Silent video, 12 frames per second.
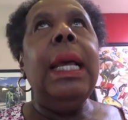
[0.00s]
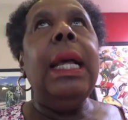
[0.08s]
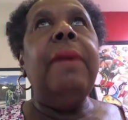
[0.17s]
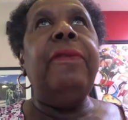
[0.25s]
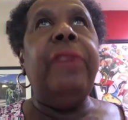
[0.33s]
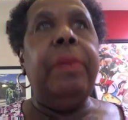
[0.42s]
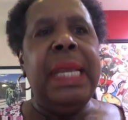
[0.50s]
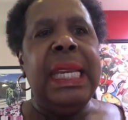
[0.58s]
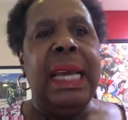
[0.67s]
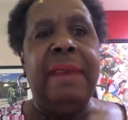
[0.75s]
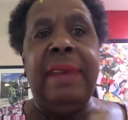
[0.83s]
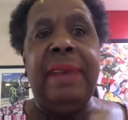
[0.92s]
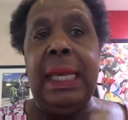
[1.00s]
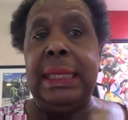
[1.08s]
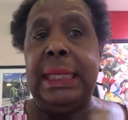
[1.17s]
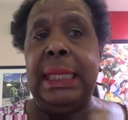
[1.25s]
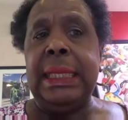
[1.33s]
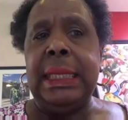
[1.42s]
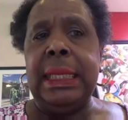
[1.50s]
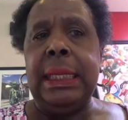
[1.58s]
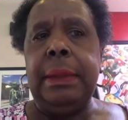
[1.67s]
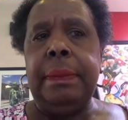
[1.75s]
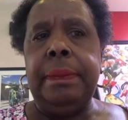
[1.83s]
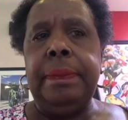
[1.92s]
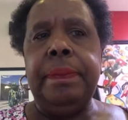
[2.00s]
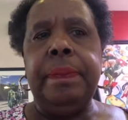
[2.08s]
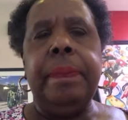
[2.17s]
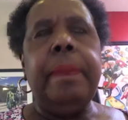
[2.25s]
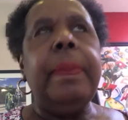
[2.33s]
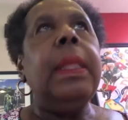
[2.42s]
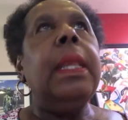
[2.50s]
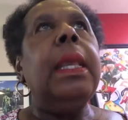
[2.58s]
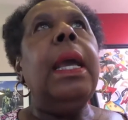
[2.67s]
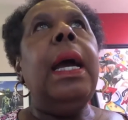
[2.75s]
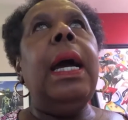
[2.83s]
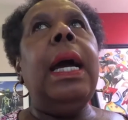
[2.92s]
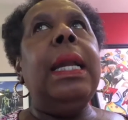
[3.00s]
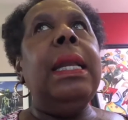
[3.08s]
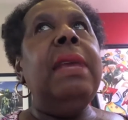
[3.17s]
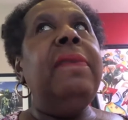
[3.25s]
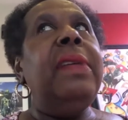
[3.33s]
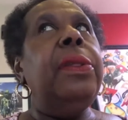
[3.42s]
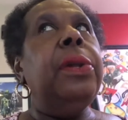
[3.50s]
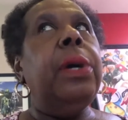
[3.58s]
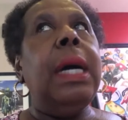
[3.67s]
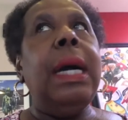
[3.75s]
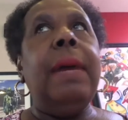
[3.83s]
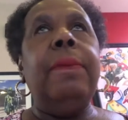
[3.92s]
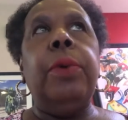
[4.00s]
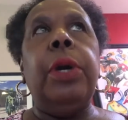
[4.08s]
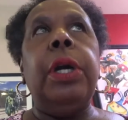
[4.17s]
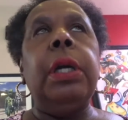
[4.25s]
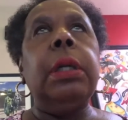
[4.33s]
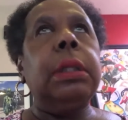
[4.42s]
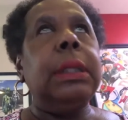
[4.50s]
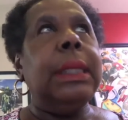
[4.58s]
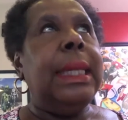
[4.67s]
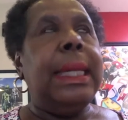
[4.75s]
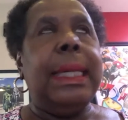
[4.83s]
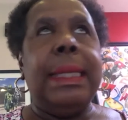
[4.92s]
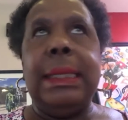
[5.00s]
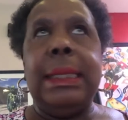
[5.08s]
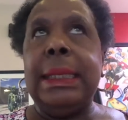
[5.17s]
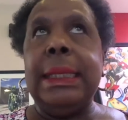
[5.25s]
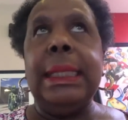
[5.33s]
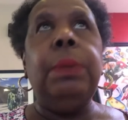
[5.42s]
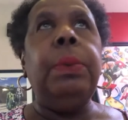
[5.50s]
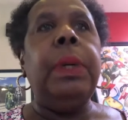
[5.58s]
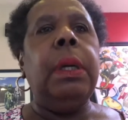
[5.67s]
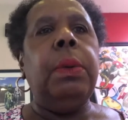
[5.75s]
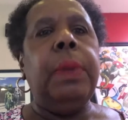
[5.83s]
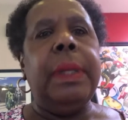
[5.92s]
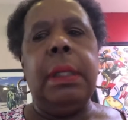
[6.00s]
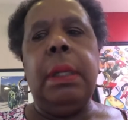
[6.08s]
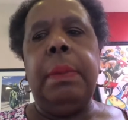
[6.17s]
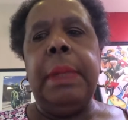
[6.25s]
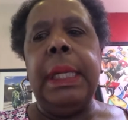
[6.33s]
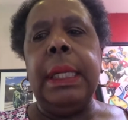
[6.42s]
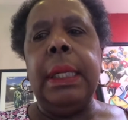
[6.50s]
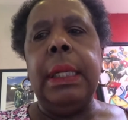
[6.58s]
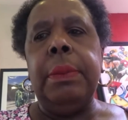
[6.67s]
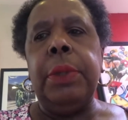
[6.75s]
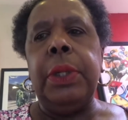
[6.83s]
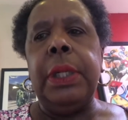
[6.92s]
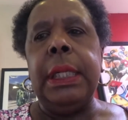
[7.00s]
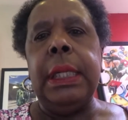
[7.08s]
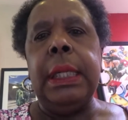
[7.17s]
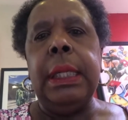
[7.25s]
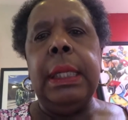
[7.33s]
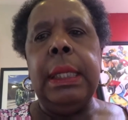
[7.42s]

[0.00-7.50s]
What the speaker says: for me, never existed. And even though I have worked and I still work with the Dominican community,